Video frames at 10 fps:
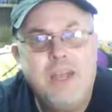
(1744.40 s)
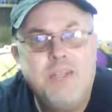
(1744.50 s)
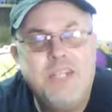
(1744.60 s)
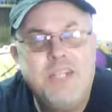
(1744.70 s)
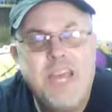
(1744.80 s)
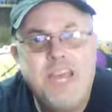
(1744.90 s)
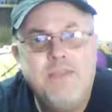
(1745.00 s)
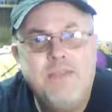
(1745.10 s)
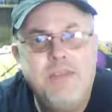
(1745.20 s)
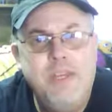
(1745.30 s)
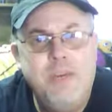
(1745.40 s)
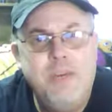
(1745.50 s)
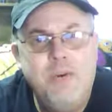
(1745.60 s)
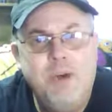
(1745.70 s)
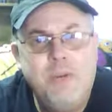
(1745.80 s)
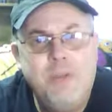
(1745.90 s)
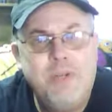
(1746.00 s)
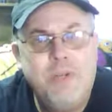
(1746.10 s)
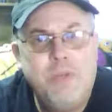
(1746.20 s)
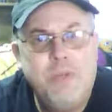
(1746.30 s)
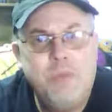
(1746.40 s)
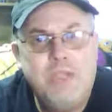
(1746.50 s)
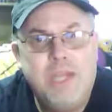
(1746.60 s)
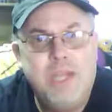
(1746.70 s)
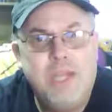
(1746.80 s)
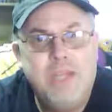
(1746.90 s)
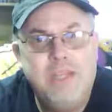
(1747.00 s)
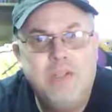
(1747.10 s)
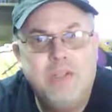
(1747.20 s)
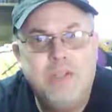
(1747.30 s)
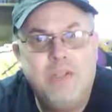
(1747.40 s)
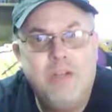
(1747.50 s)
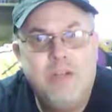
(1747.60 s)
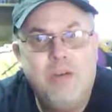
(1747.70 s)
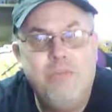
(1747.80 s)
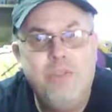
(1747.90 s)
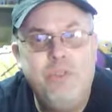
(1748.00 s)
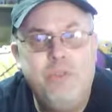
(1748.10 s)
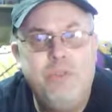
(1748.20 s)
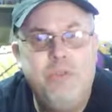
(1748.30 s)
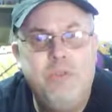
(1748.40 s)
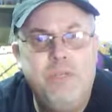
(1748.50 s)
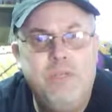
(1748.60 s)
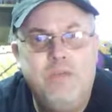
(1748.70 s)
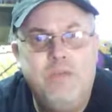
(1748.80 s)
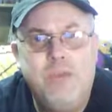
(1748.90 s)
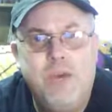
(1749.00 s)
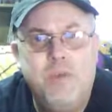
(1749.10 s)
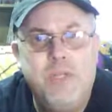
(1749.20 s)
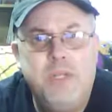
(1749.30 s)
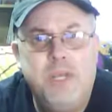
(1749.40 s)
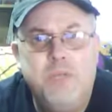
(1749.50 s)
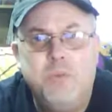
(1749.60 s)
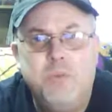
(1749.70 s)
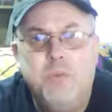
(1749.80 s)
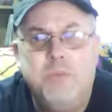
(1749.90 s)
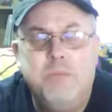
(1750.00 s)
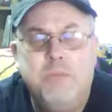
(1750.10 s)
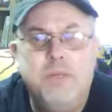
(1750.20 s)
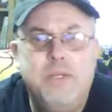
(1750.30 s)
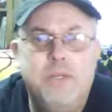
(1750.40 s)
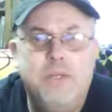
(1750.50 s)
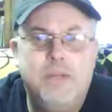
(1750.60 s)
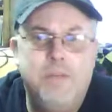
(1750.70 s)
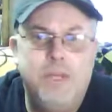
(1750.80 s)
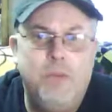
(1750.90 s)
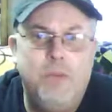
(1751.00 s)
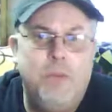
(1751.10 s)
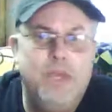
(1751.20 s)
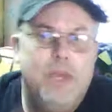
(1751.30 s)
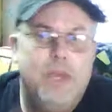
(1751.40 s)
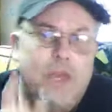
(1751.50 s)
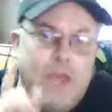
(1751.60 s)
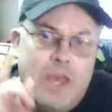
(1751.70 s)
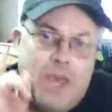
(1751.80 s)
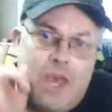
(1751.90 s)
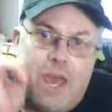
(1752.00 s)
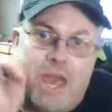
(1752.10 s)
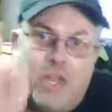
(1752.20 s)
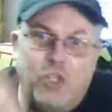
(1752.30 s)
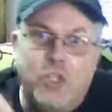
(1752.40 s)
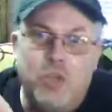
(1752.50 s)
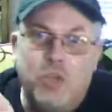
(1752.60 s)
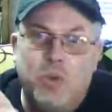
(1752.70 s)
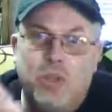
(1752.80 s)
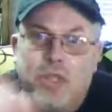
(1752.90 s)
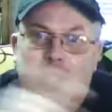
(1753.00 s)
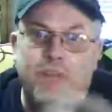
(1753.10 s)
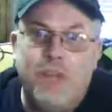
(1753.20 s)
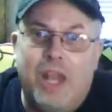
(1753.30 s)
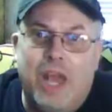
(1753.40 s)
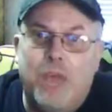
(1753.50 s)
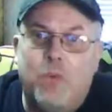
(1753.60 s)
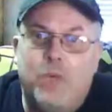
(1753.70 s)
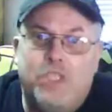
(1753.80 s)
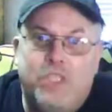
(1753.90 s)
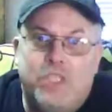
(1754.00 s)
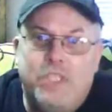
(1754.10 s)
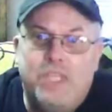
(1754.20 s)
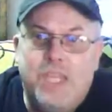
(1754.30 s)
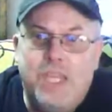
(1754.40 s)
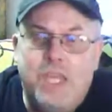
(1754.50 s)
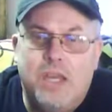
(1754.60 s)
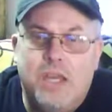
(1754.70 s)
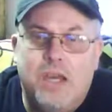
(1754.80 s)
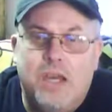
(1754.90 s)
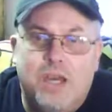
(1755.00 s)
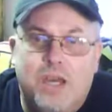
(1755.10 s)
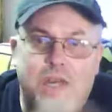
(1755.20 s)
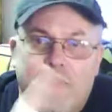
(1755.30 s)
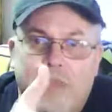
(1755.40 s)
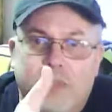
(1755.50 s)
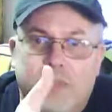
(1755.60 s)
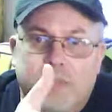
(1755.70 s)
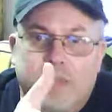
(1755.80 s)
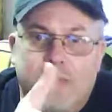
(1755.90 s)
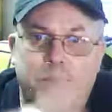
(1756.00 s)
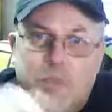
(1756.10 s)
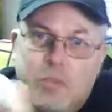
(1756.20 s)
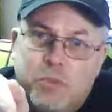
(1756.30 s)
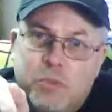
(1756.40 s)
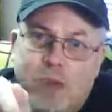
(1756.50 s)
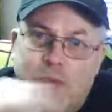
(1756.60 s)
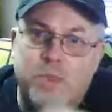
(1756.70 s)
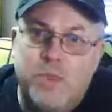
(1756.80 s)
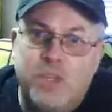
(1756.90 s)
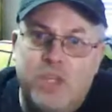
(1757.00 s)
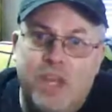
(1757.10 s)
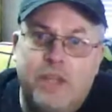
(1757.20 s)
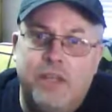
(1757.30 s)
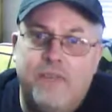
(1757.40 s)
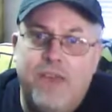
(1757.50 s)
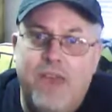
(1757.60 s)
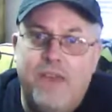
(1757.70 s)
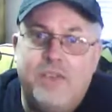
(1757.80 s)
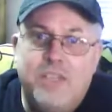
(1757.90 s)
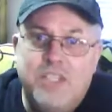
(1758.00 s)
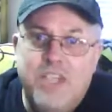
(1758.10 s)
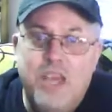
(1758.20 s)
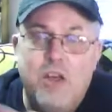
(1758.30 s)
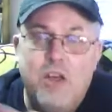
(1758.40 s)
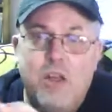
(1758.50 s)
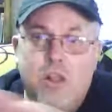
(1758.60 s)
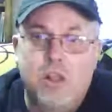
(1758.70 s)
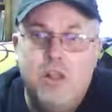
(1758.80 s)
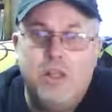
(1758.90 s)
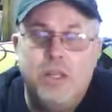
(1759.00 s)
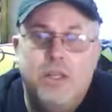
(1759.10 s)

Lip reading: it's a tag video. I'm not going to share what the tag is. Hopefully you'll tune in for that one as well. But anyway, as usual, if you like what you see, give it a thumbs up. Subscribe to the channel if you haven't. Tell